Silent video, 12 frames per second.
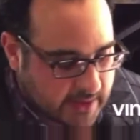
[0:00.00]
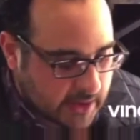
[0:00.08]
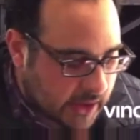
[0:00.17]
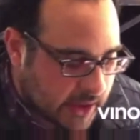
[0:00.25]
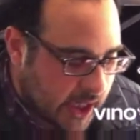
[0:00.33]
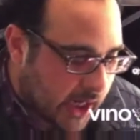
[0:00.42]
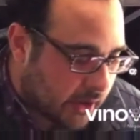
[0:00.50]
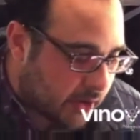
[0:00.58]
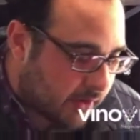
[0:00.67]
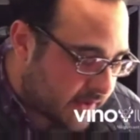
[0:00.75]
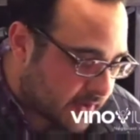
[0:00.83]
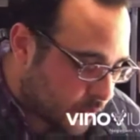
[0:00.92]
color
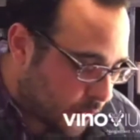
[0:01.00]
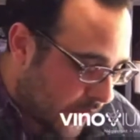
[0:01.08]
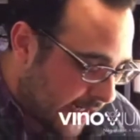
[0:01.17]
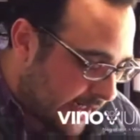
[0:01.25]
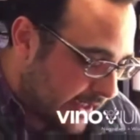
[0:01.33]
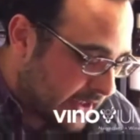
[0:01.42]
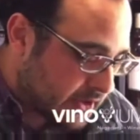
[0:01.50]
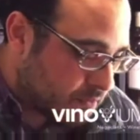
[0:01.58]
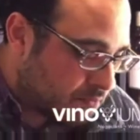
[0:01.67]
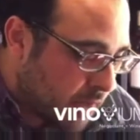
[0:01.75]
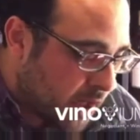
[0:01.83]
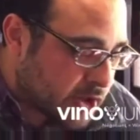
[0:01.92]
of this wine is
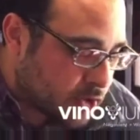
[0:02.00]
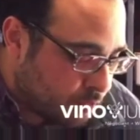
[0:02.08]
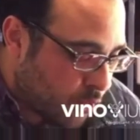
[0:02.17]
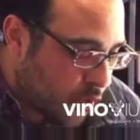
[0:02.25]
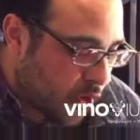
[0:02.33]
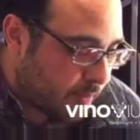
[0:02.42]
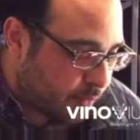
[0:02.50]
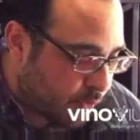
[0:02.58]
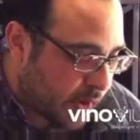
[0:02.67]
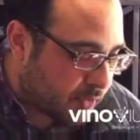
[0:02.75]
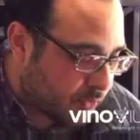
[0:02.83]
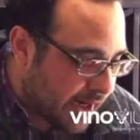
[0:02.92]
much more
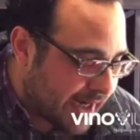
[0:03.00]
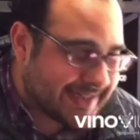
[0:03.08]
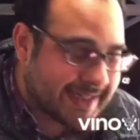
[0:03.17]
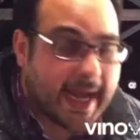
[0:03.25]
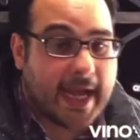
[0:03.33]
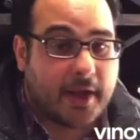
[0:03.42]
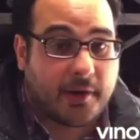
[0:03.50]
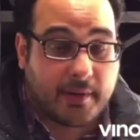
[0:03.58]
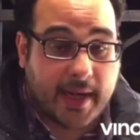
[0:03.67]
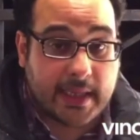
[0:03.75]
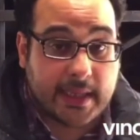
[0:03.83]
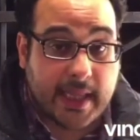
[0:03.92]
brick red, tile
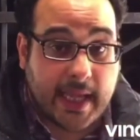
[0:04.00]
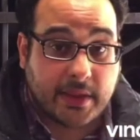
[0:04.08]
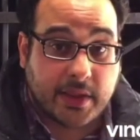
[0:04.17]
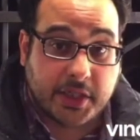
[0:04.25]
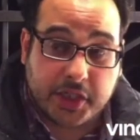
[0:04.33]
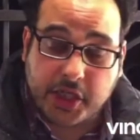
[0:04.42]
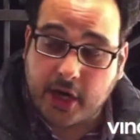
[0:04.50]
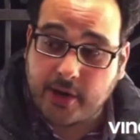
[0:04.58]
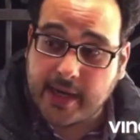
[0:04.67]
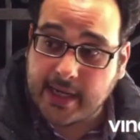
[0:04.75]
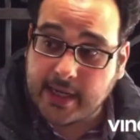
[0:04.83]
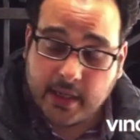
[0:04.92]
red than the
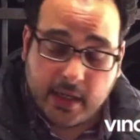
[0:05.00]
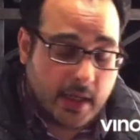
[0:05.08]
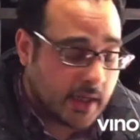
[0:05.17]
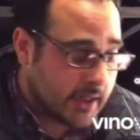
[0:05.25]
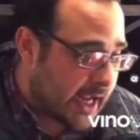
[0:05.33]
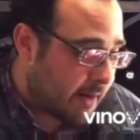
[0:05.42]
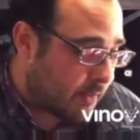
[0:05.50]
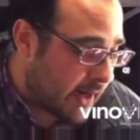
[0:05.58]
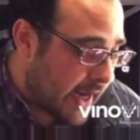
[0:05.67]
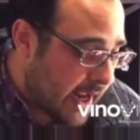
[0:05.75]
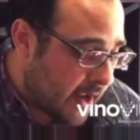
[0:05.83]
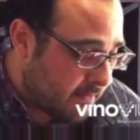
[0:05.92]
cherried Cabernet.